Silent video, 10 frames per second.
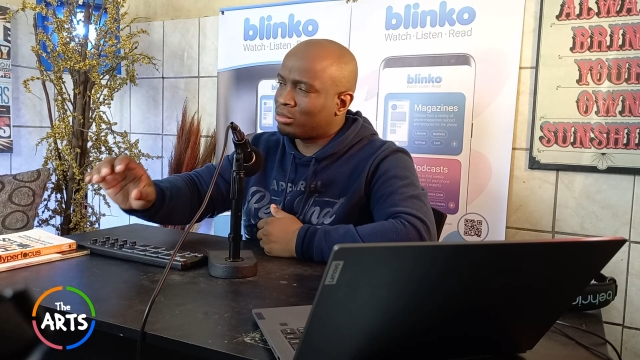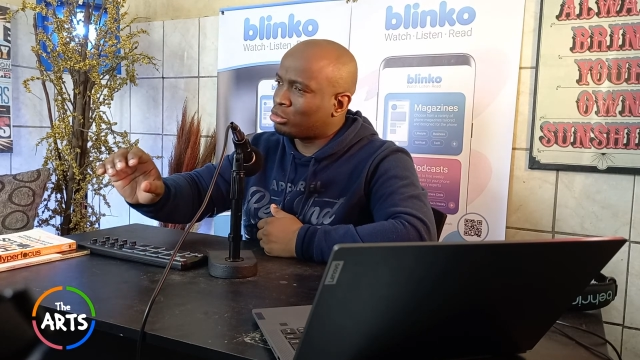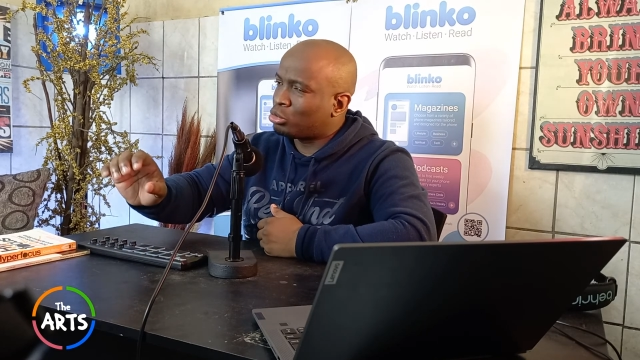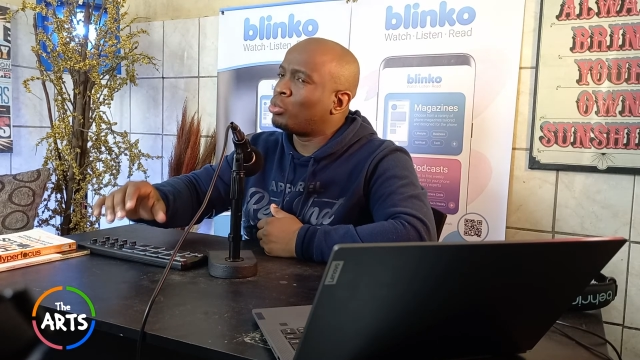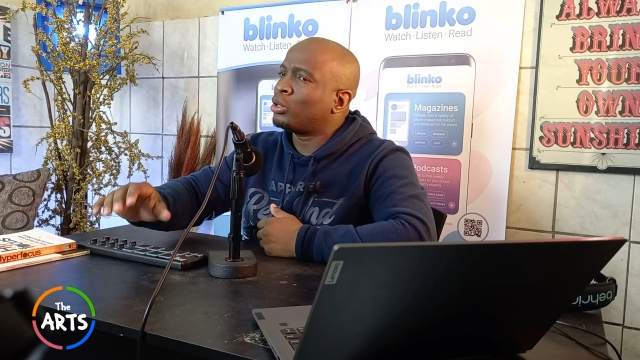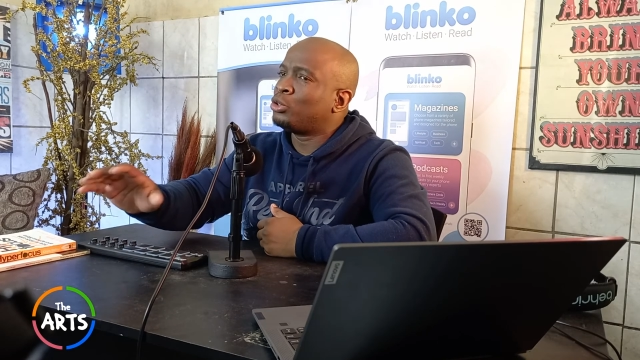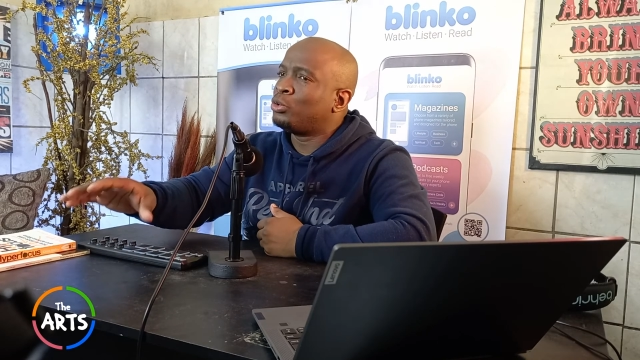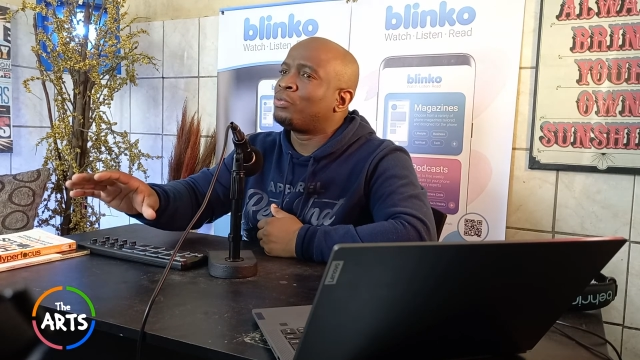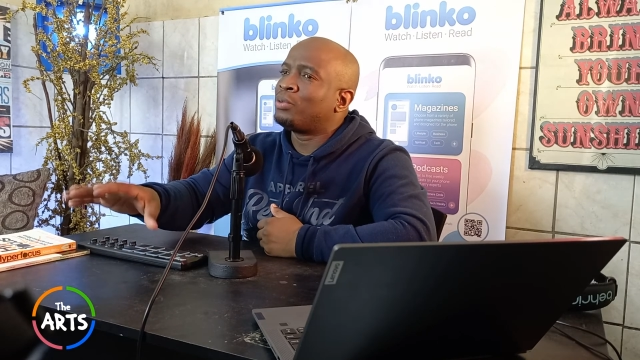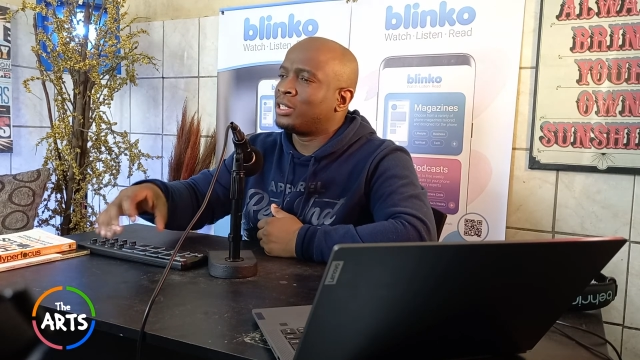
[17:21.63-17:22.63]
Do what you
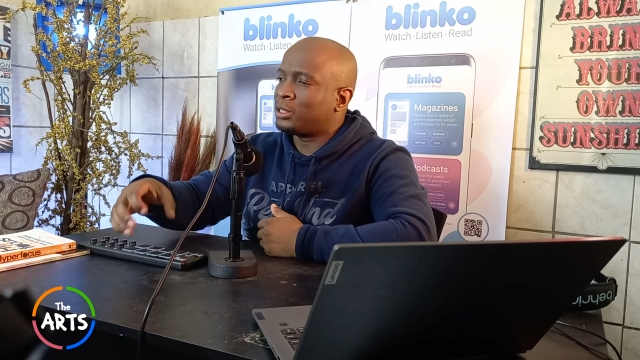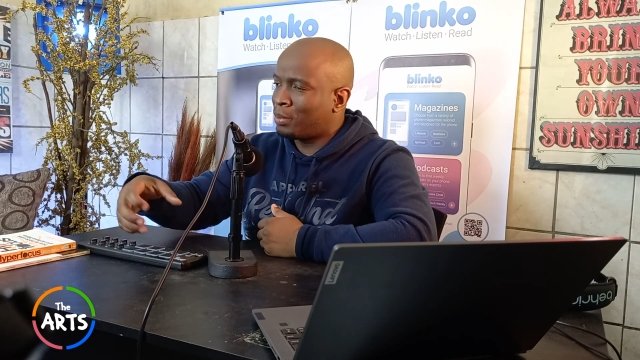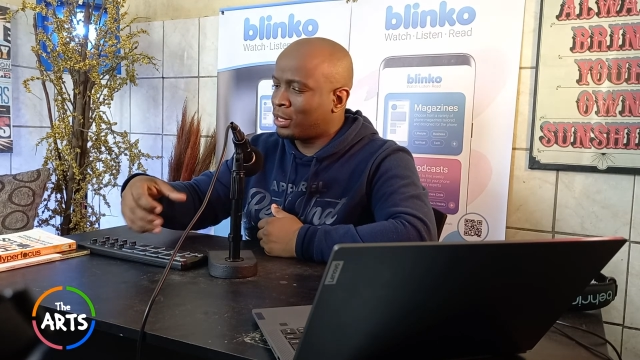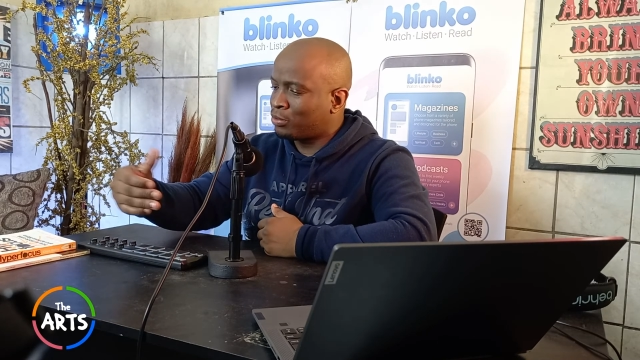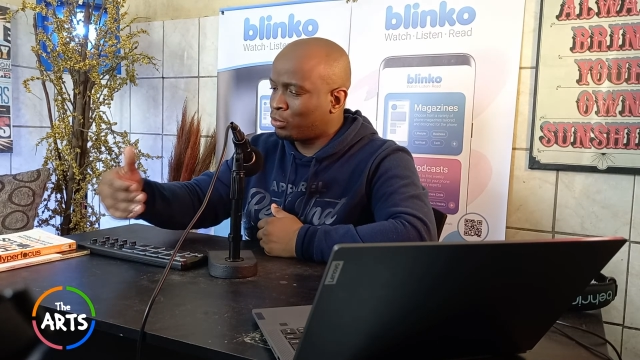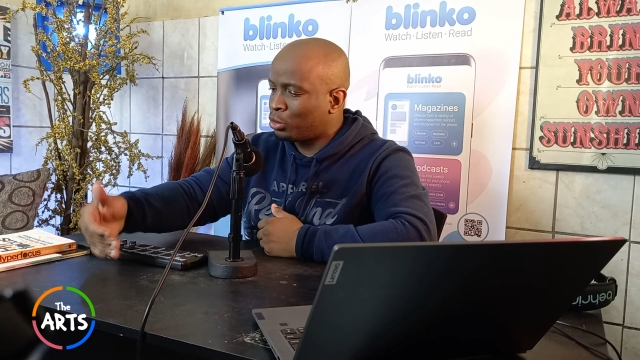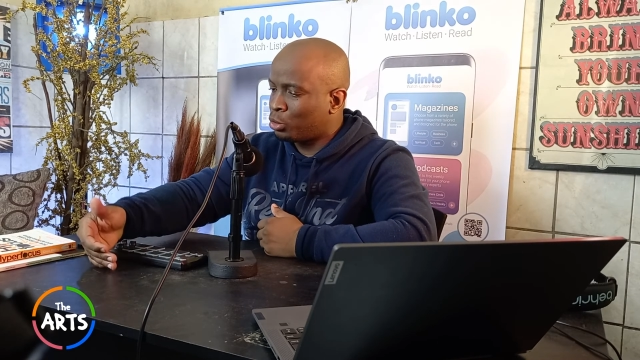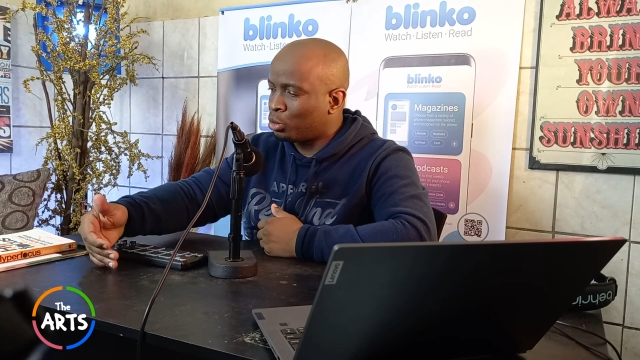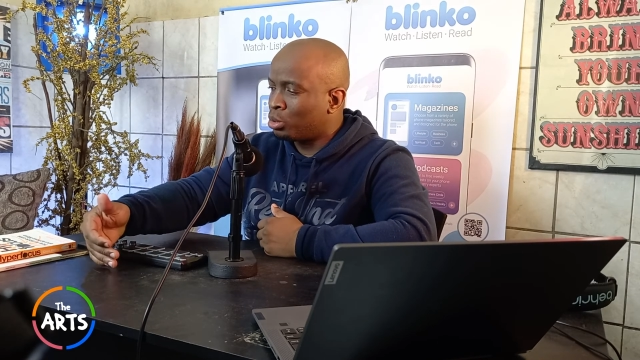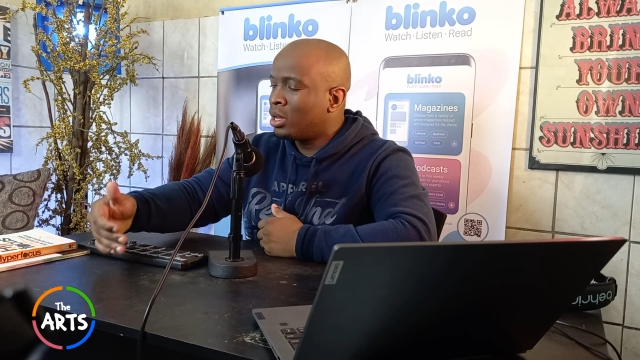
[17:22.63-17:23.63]
feel is best for
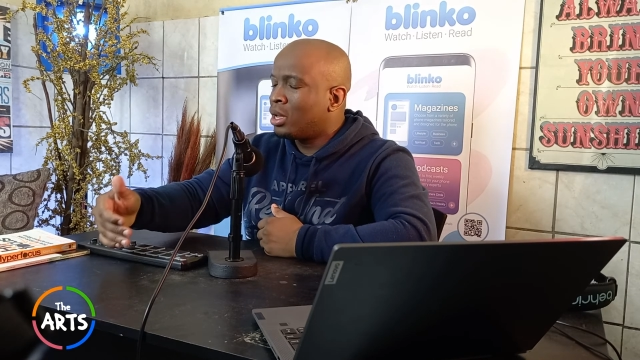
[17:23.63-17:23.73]
you.